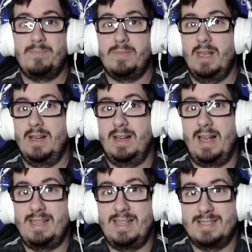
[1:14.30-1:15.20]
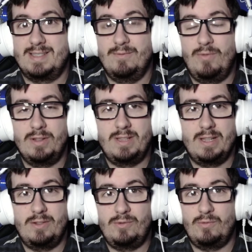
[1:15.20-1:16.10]

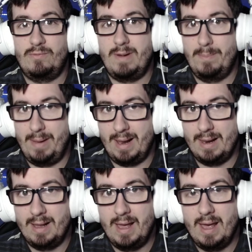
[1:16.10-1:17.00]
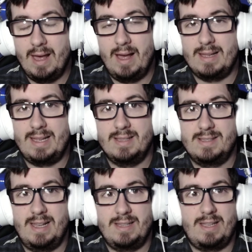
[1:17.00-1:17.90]
wanted to rebel
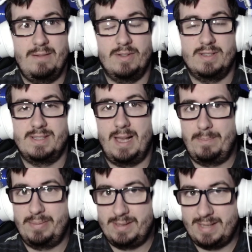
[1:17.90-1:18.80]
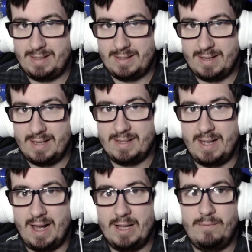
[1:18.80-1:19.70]
against that. He was upset at
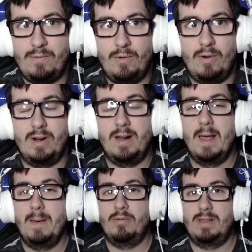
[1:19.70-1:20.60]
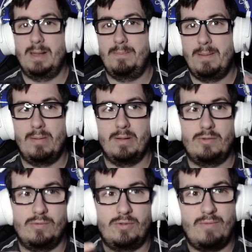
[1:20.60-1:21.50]
God for putting people
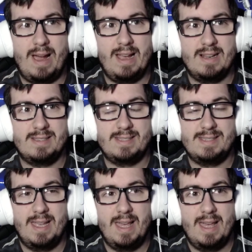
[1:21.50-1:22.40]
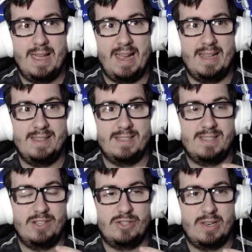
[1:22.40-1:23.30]
to trials, and
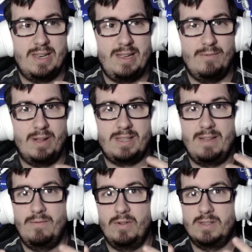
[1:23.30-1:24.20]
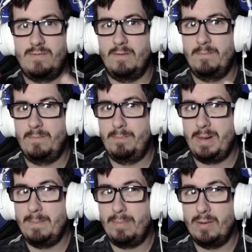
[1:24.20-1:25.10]
essentially what he wants from
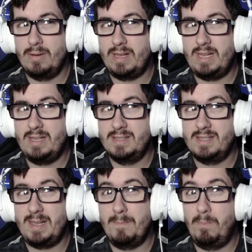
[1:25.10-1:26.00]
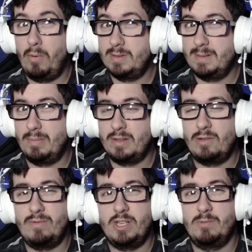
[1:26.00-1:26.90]
people is impossible to
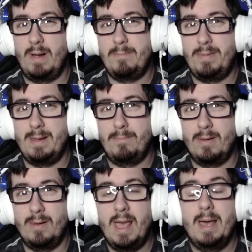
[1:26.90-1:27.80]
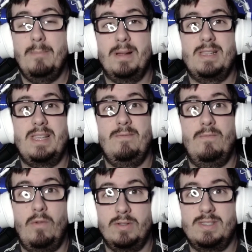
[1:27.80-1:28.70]
reach by people, but he
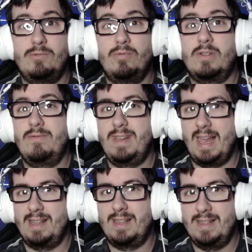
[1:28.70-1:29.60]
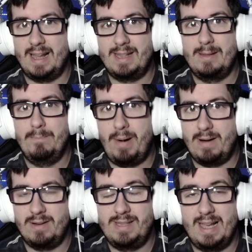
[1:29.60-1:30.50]
wants to create that
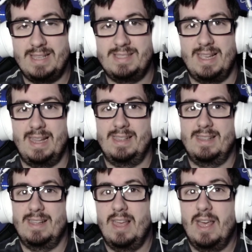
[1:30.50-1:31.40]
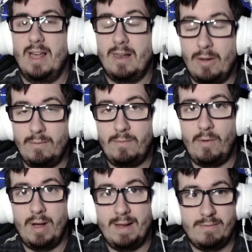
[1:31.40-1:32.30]
paradise and love
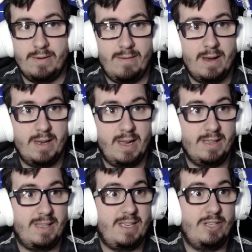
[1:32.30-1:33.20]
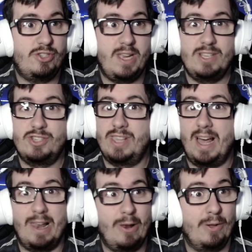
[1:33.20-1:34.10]
for everyone, and he changed a
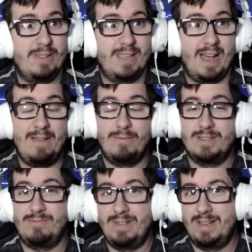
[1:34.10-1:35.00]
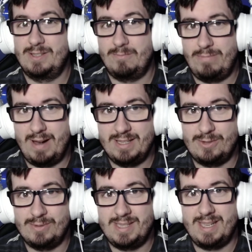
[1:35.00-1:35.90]
lot. I was really surprised
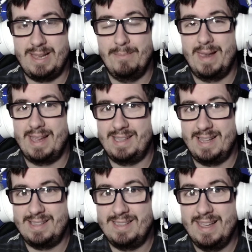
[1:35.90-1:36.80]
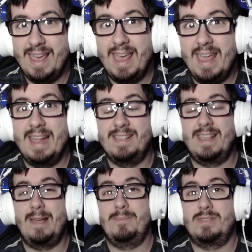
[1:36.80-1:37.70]
to see him like that, and
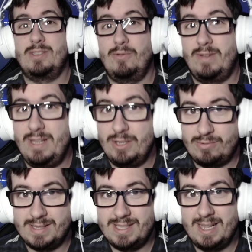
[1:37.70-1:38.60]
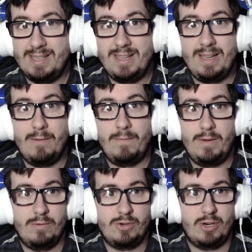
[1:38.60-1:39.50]
I am so interested in
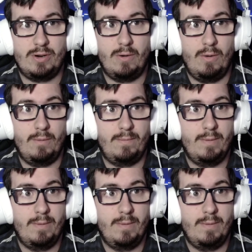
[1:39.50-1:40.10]
future of